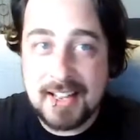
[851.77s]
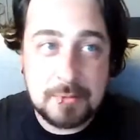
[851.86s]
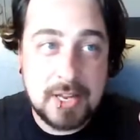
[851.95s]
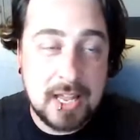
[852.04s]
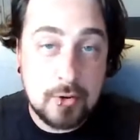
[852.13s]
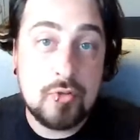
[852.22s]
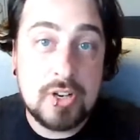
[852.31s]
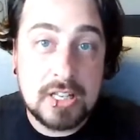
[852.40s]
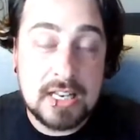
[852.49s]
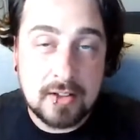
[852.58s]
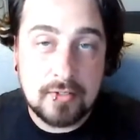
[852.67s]
and getting
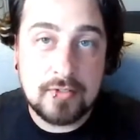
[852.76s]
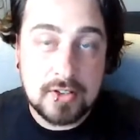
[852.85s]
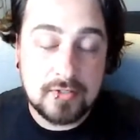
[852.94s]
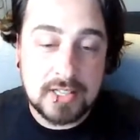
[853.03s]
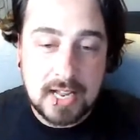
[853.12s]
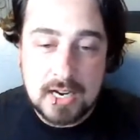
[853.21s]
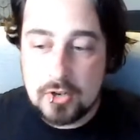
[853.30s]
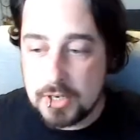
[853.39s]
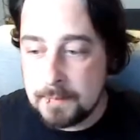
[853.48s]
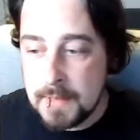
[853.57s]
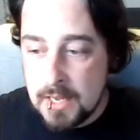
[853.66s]
really fearfully
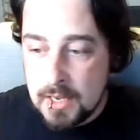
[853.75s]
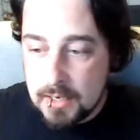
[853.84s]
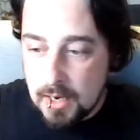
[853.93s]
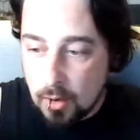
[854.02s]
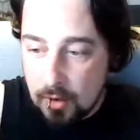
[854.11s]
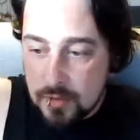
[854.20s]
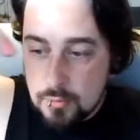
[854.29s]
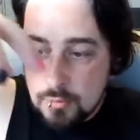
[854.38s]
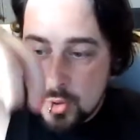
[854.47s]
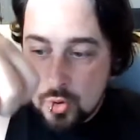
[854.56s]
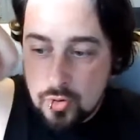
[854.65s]
angry. Now, if you
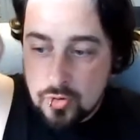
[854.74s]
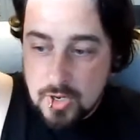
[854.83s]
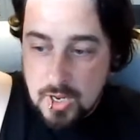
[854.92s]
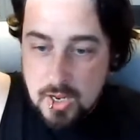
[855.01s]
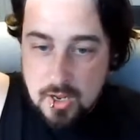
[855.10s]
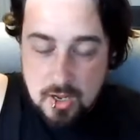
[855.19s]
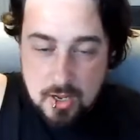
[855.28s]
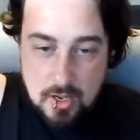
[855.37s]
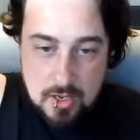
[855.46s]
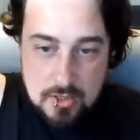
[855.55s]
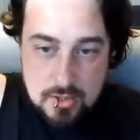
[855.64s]
move
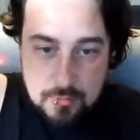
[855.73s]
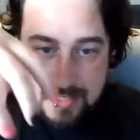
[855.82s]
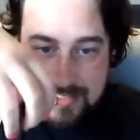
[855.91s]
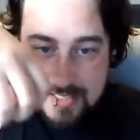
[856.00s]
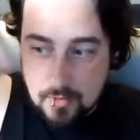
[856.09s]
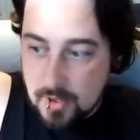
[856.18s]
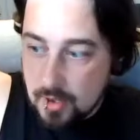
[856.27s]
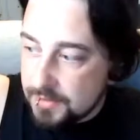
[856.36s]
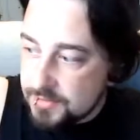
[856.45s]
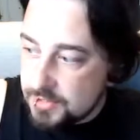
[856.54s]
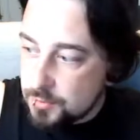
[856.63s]
uh, myself out of
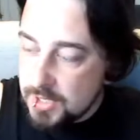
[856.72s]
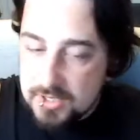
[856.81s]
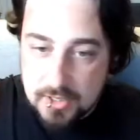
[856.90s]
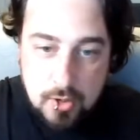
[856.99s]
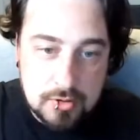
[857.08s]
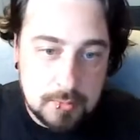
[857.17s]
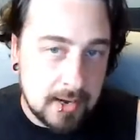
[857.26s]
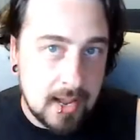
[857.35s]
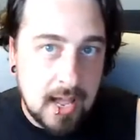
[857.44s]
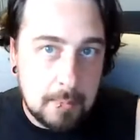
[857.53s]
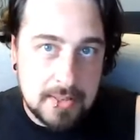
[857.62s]
that situation and go to my
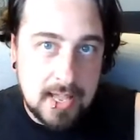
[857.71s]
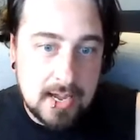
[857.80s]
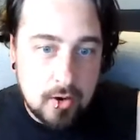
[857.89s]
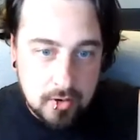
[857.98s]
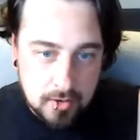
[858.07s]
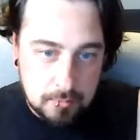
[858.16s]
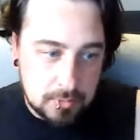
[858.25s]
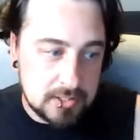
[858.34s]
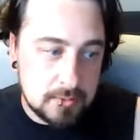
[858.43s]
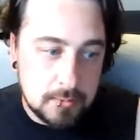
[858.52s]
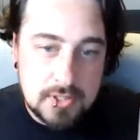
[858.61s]
car, put the aircon on and
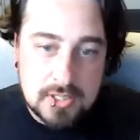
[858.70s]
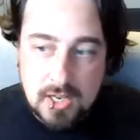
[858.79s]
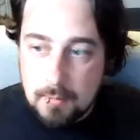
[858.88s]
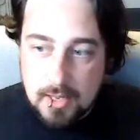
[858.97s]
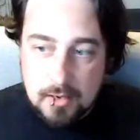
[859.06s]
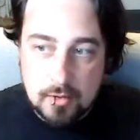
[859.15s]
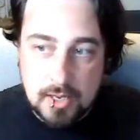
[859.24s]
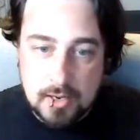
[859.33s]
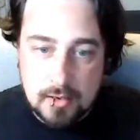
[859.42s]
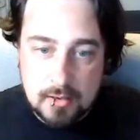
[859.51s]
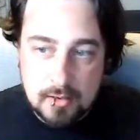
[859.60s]
play some music, I'm like,
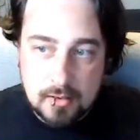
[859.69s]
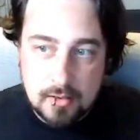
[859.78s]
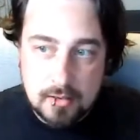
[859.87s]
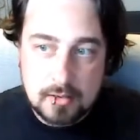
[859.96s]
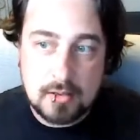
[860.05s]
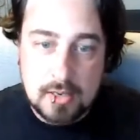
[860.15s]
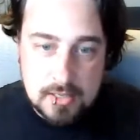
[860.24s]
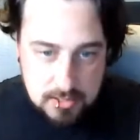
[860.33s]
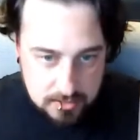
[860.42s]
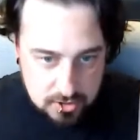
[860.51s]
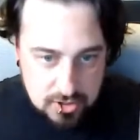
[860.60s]
okay, I
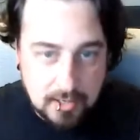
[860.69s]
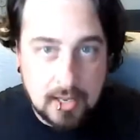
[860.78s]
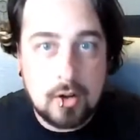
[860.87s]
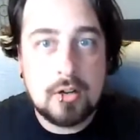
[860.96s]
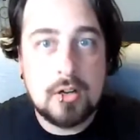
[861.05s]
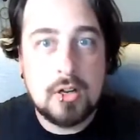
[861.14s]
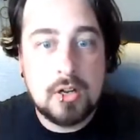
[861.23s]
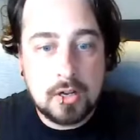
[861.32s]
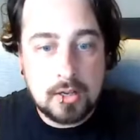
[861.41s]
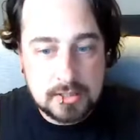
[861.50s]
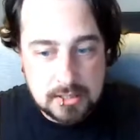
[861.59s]
start to chill out.
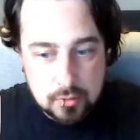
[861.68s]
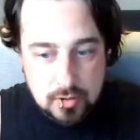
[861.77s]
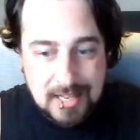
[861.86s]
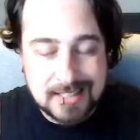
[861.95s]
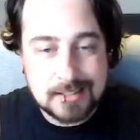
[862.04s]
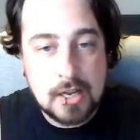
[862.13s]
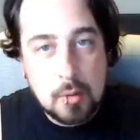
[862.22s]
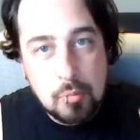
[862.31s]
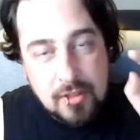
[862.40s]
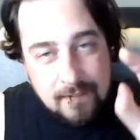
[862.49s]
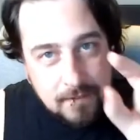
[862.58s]
I start to relax.
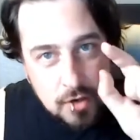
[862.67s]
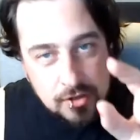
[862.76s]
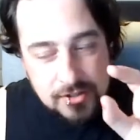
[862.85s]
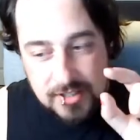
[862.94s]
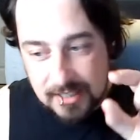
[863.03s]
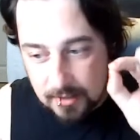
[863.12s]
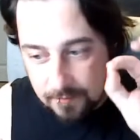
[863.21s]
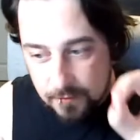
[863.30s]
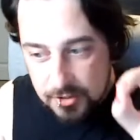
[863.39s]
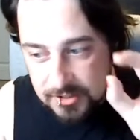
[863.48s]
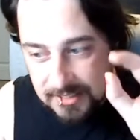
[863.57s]
But the first thing, the
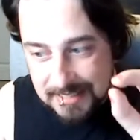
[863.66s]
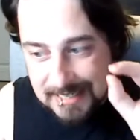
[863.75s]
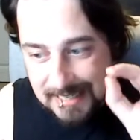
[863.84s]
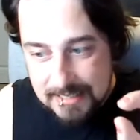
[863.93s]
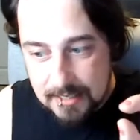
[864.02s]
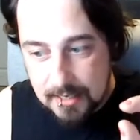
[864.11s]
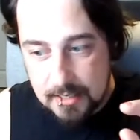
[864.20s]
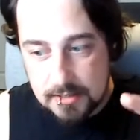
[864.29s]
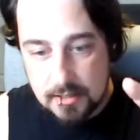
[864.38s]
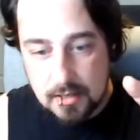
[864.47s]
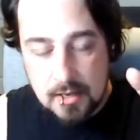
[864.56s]
first key
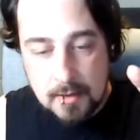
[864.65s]
indicator